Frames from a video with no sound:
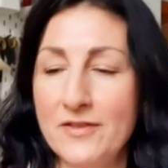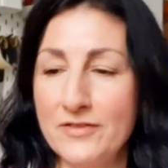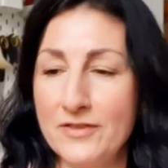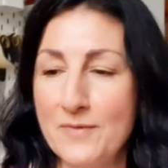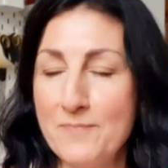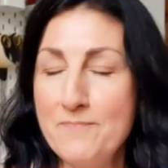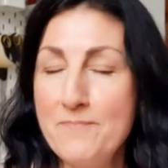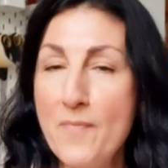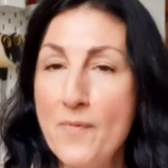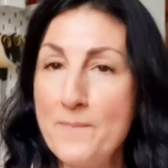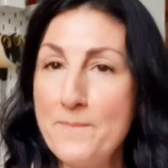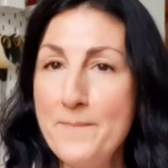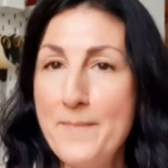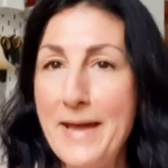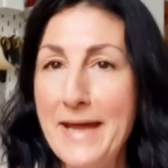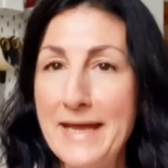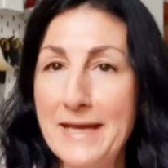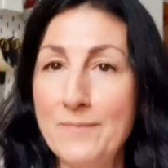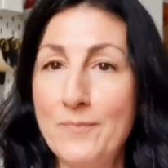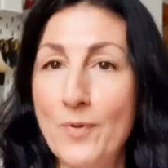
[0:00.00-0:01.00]
The
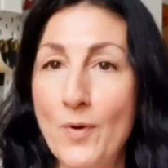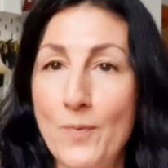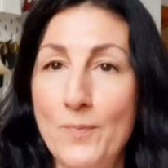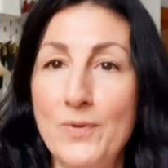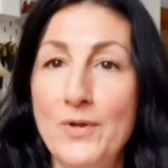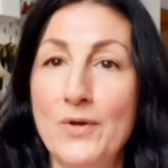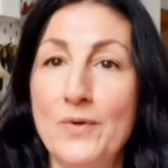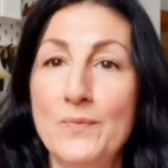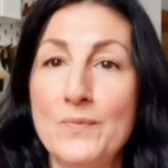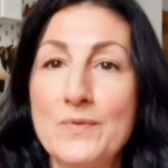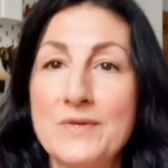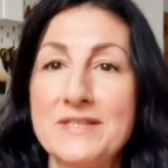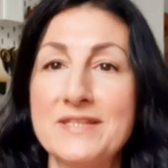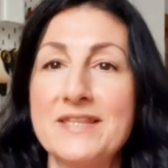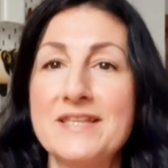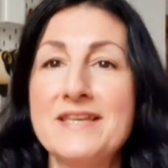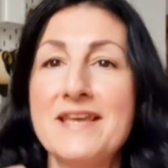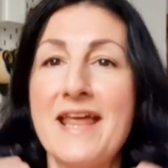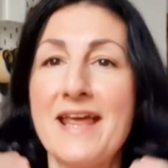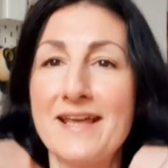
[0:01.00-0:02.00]
main problem is
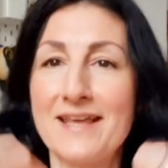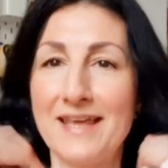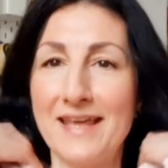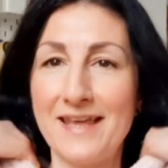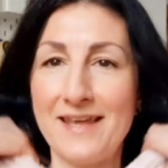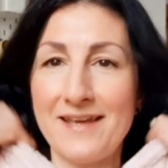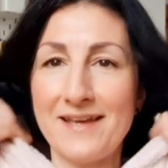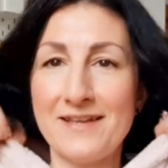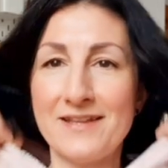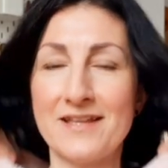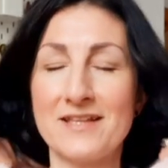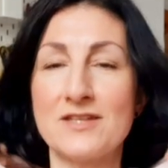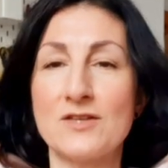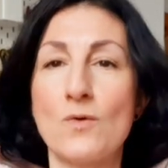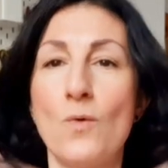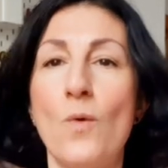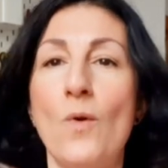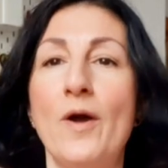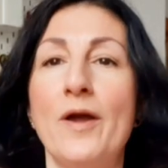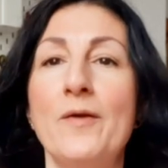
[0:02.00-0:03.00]
the neck here that's
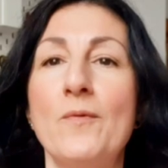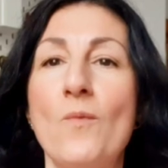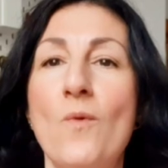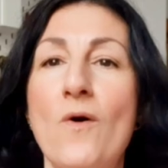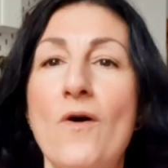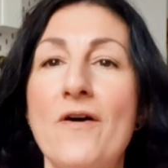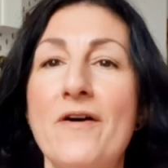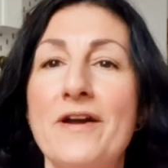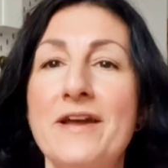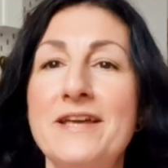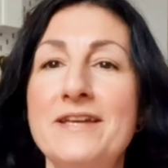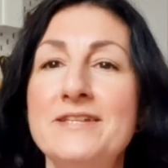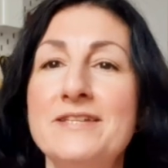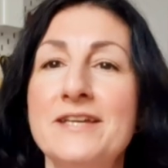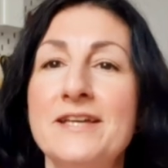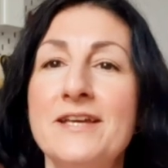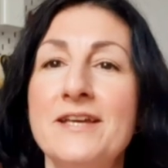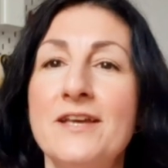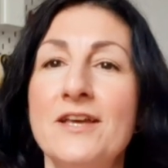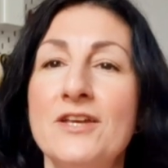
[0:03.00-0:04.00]
quite wide
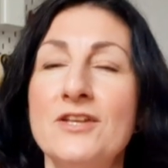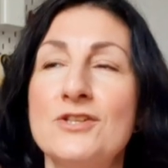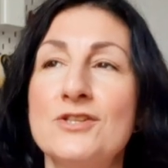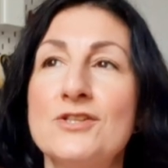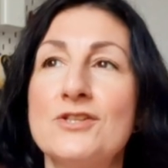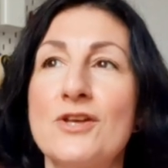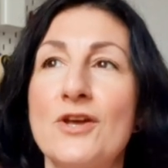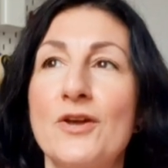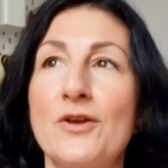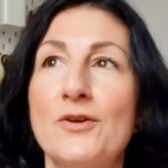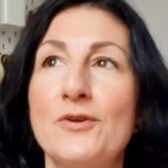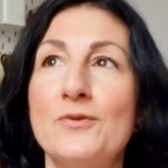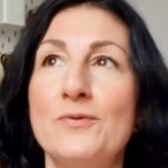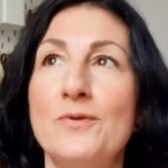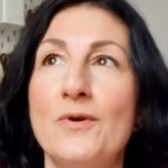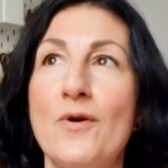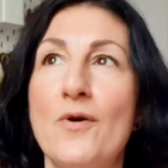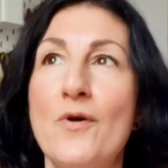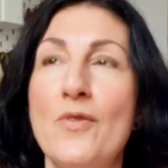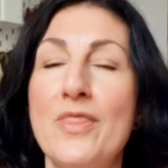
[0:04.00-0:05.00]
so
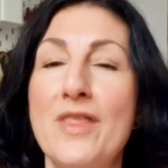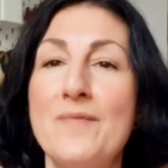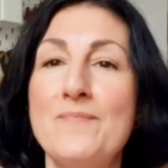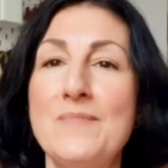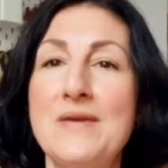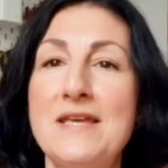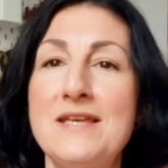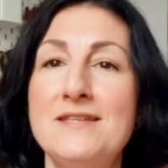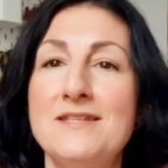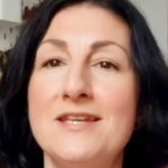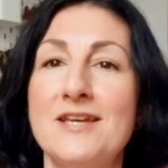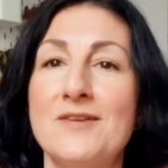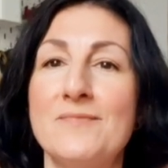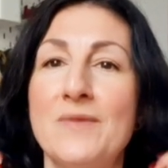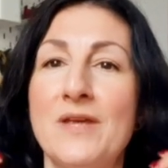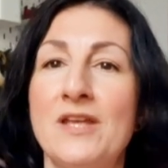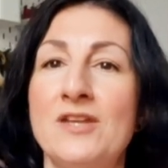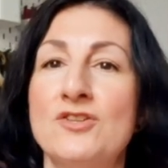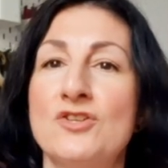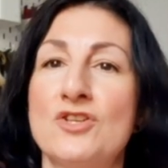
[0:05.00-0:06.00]
on the medium
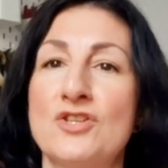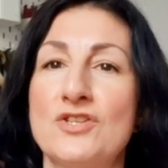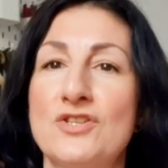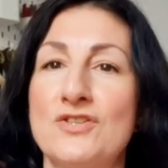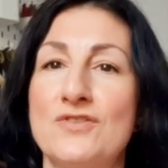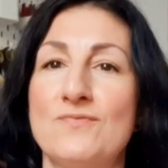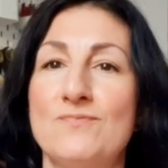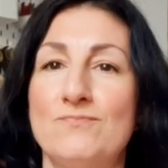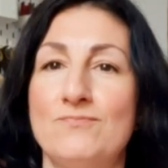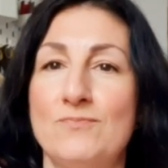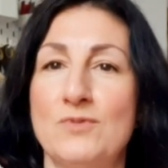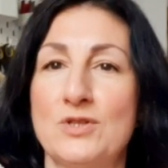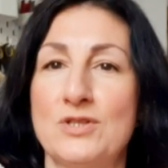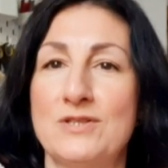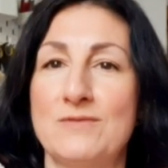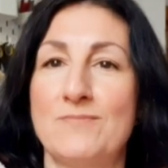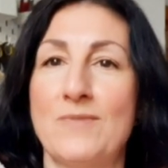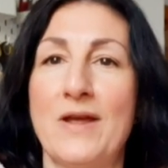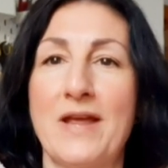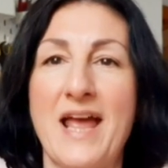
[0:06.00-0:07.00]
it just
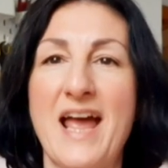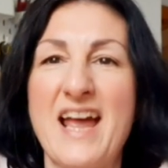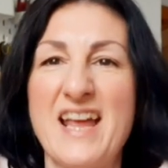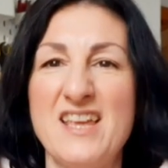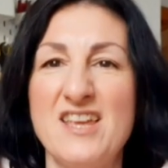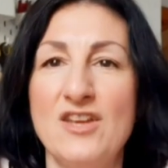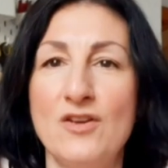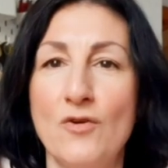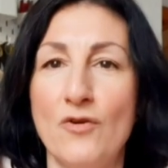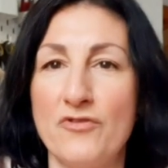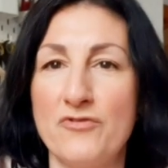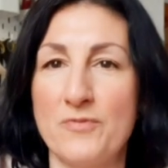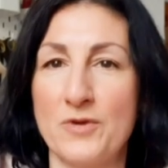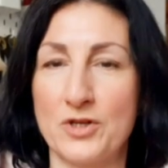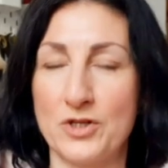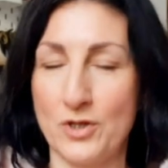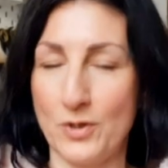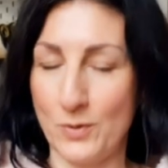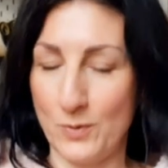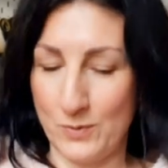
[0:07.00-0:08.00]
was like hanging off my
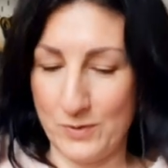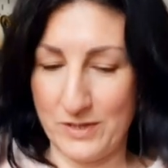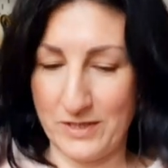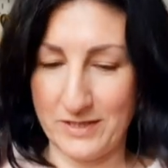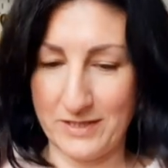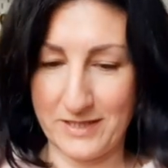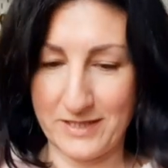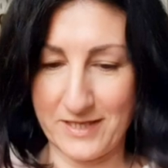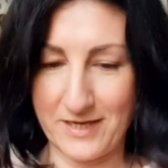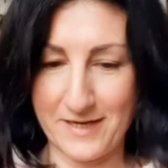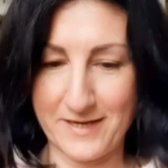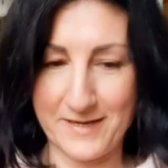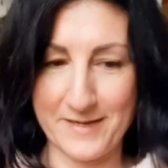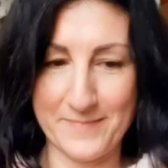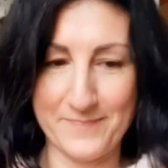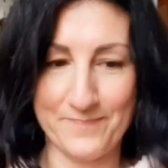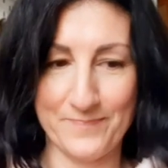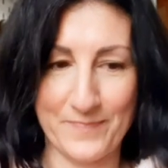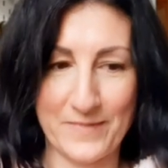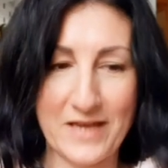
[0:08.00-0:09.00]
shoulders.
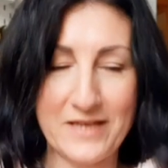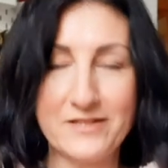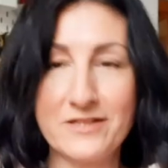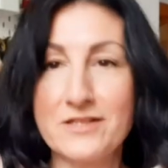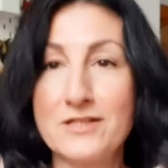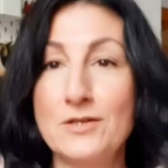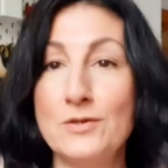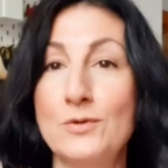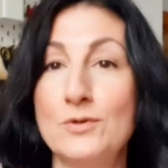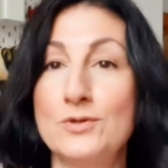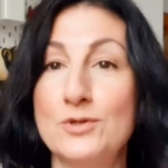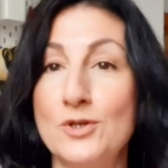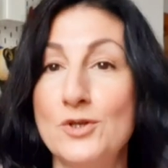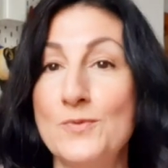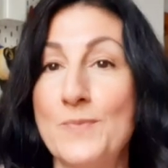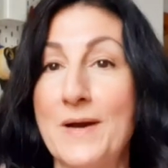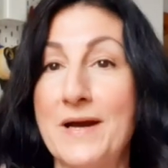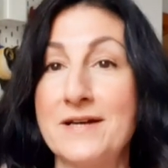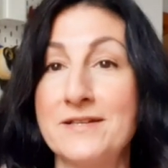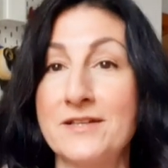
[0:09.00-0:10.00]
Um, it doesn't look
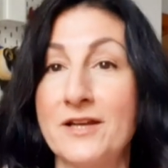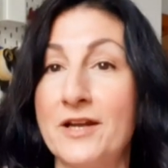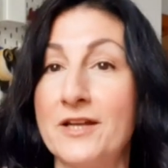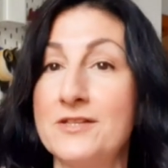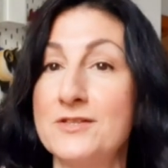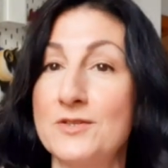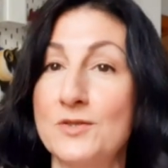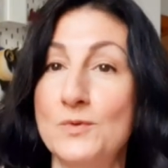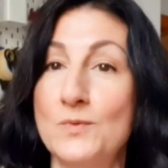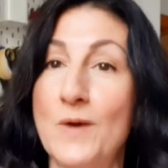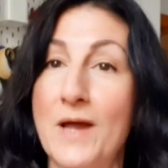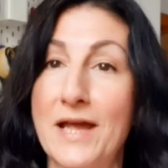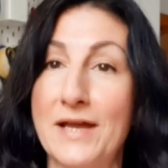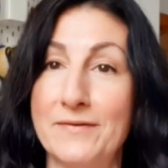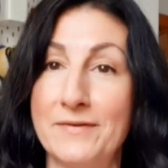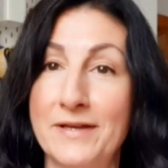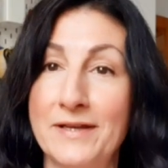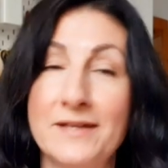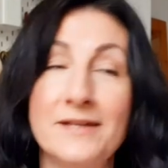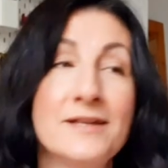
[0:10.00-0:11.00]
too bad and I still
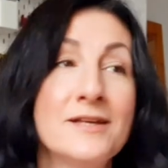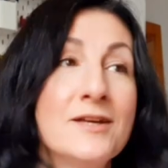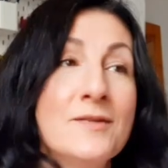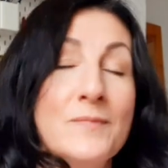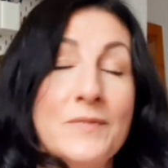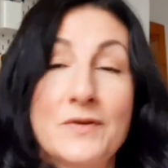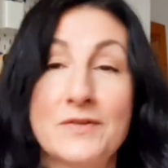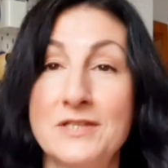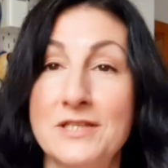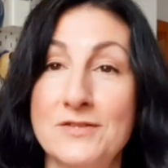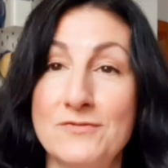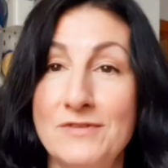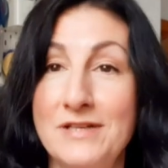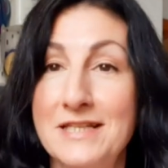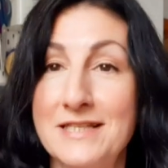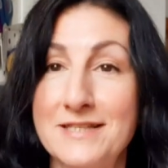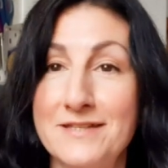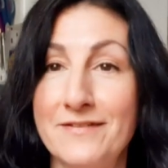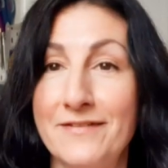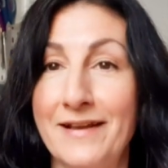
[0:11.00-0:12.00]
wear it because it's
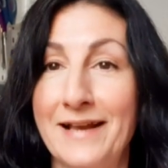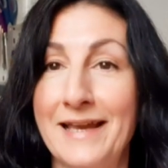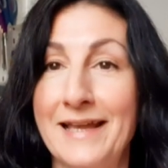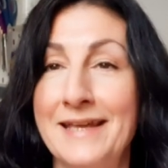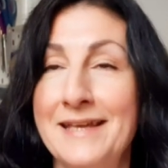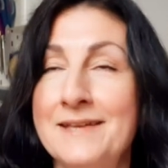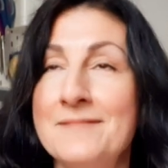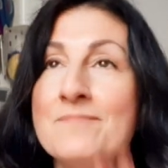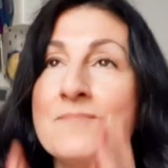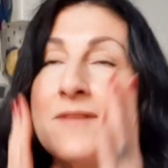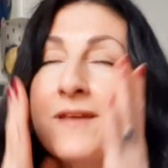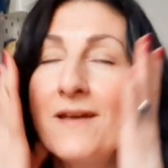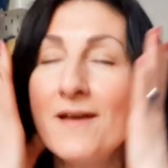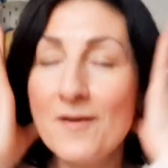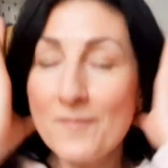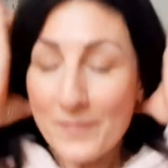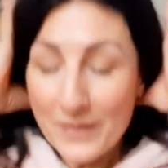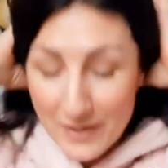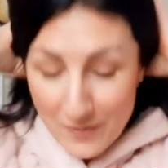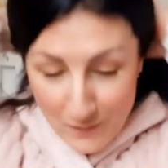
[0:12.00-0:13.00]
really snuggly
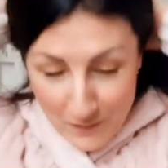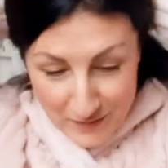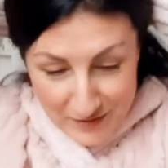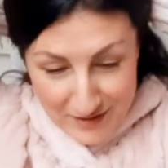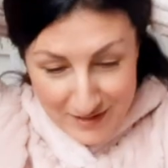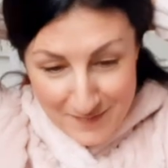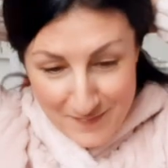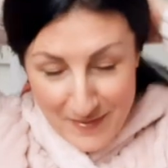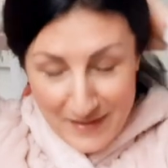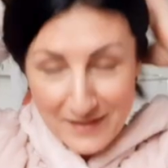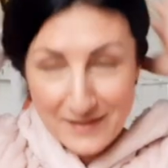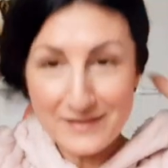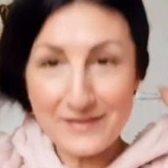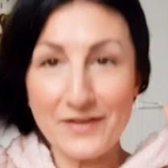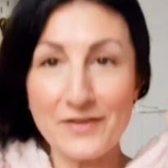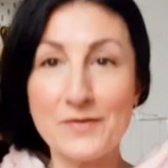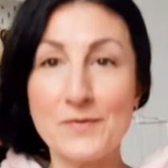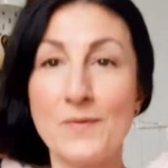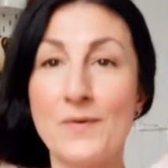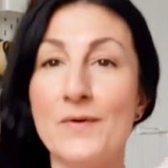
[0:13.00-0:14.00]
but I wanted to make
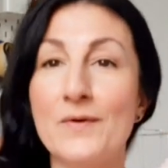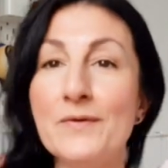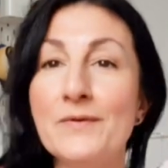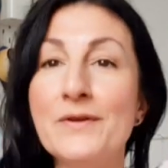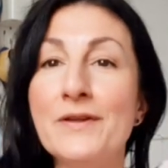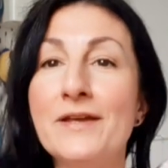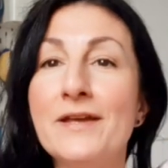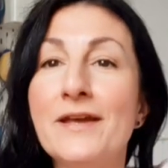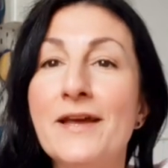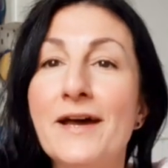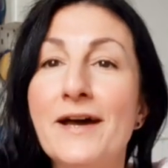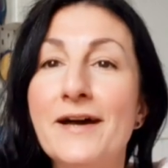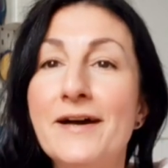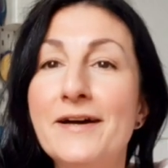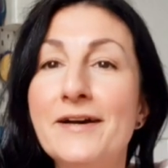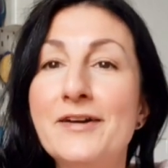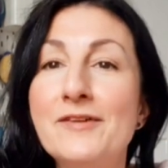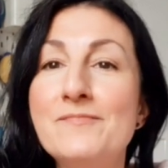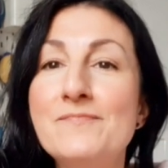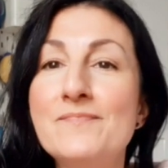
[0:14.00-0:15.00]
another one
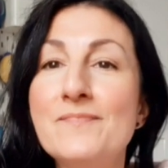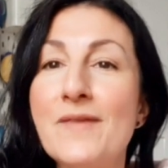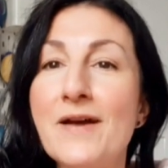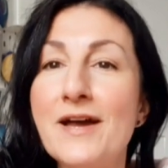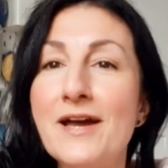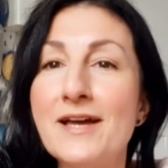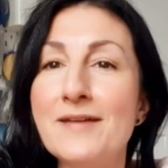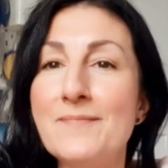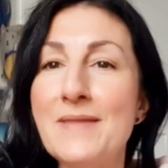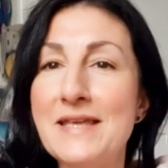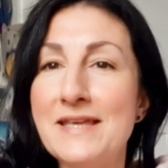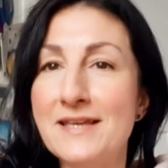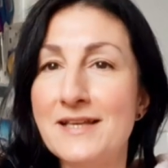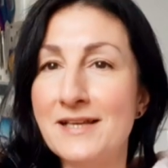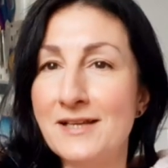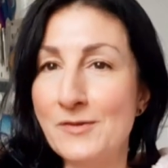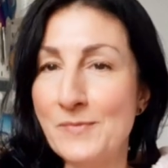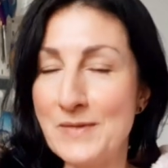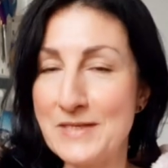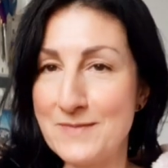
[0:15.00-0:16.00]
um, and make it a
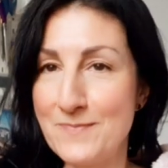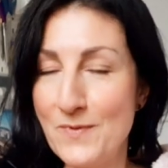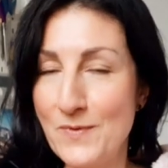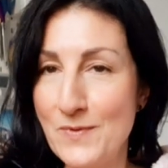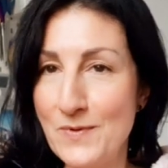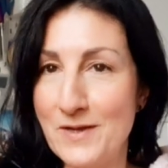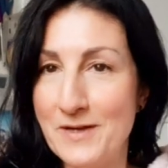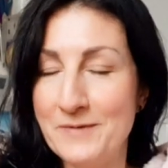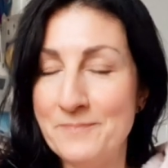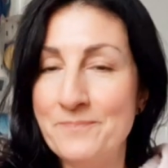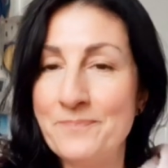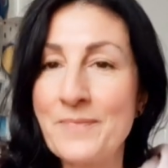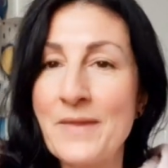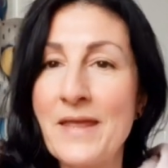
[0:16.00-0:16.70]
little bit smaller.